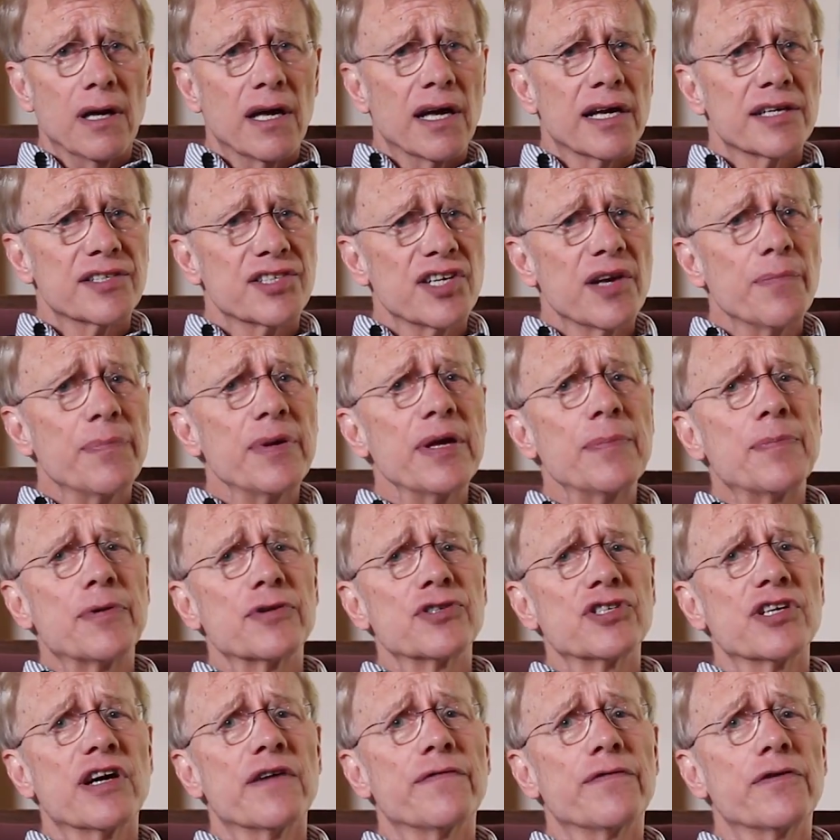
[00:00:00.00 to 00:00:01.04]
Now, some people
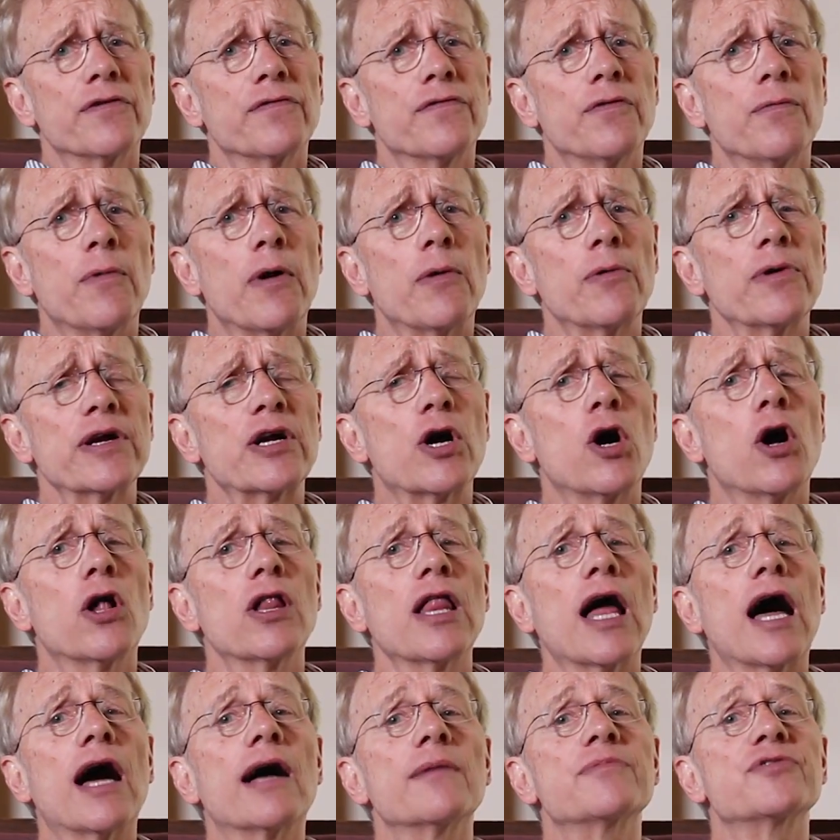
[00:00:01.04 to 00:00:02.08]
suffer from what we
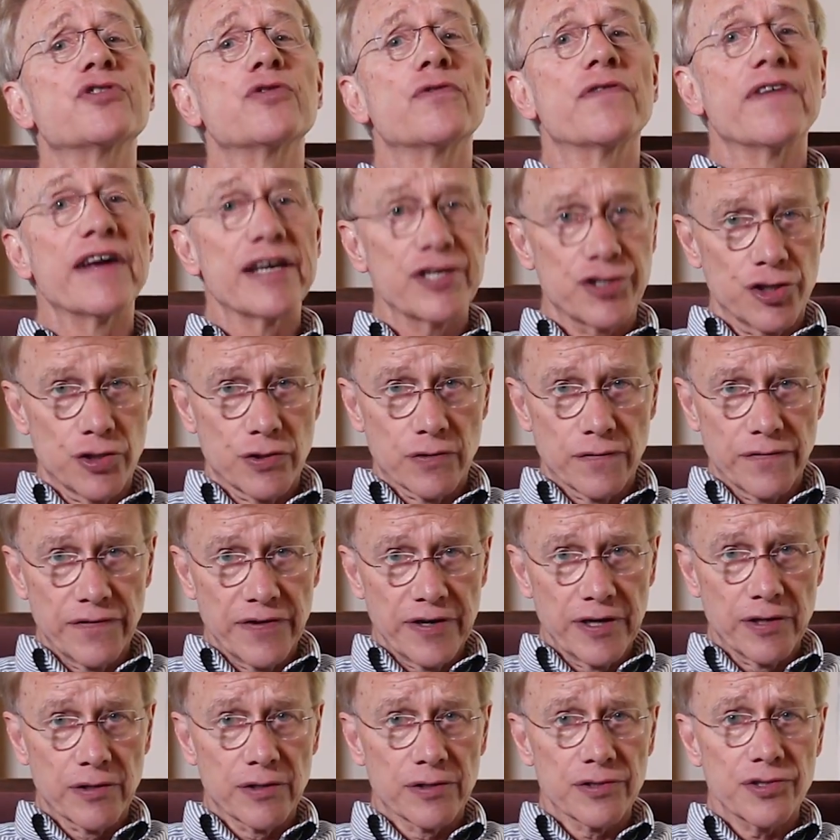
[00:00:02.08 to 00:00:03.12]
call observational
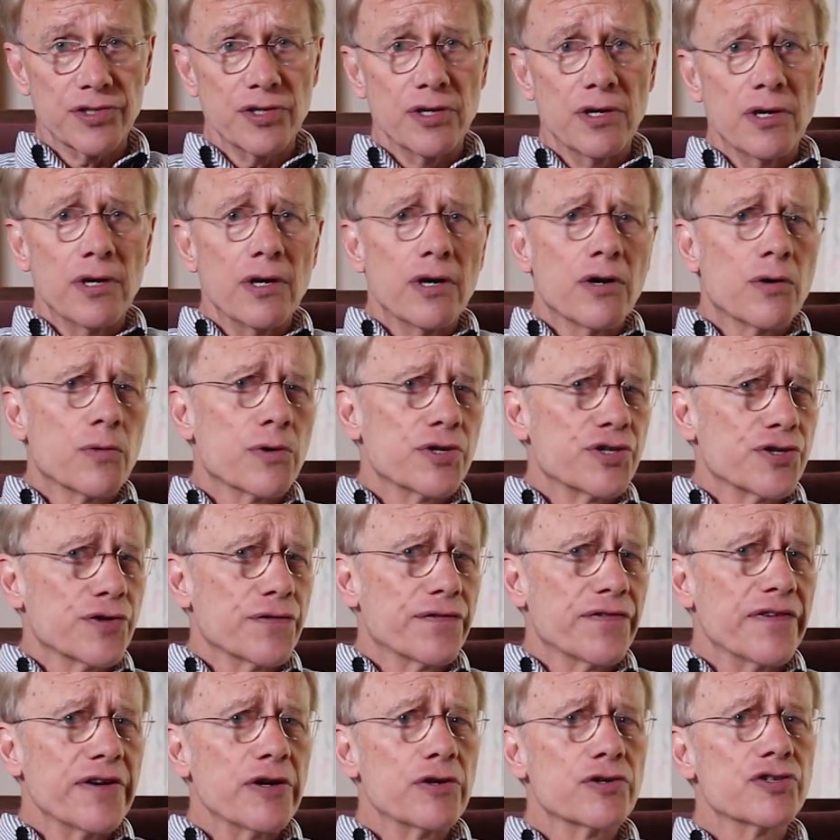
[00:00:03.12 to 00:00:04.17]
fears, which are
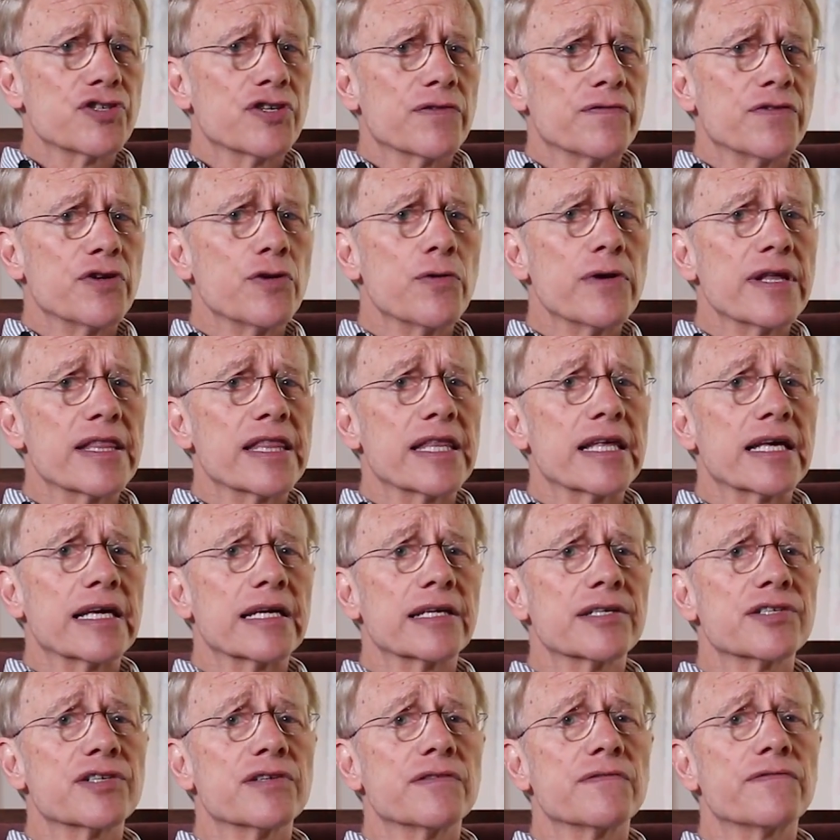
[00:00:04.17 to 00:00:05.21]
fears of doing
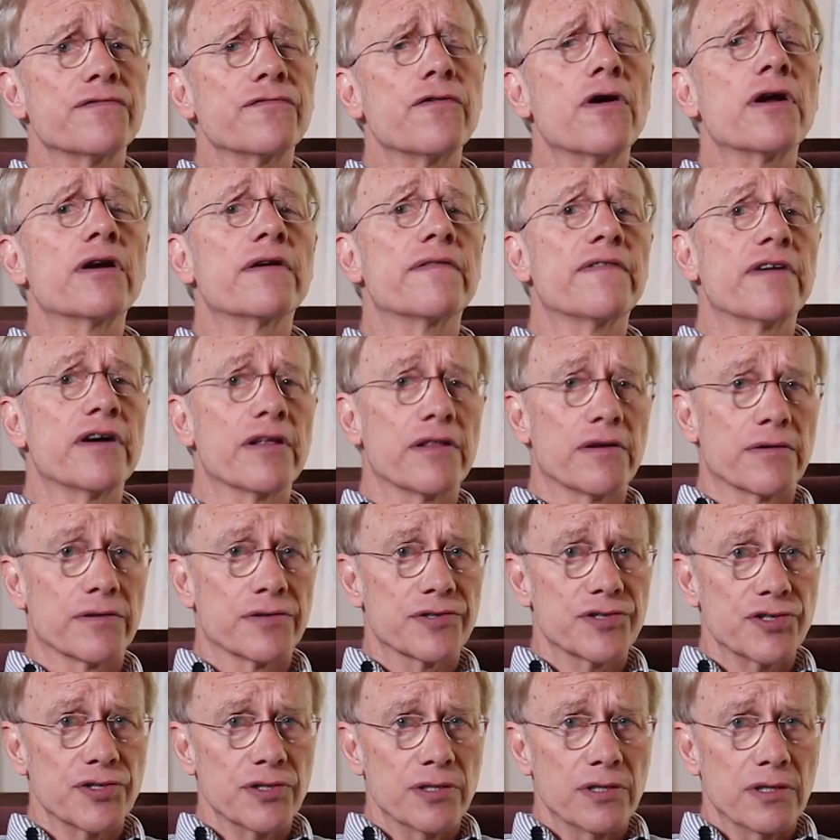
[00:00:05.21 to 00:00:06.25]
things in front of
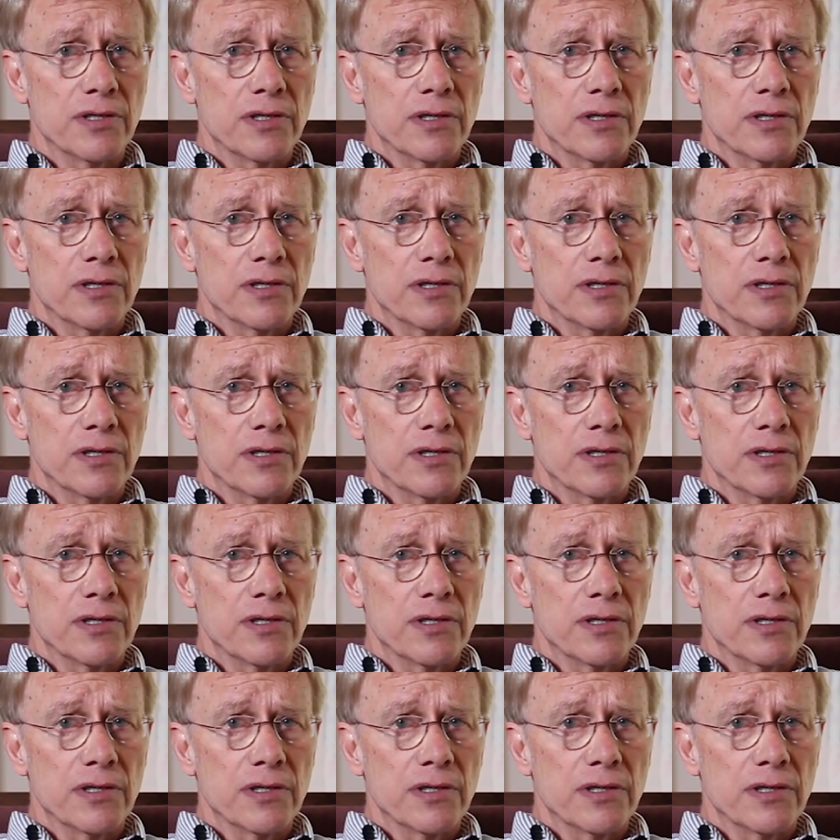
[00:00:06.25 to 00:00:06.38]
others.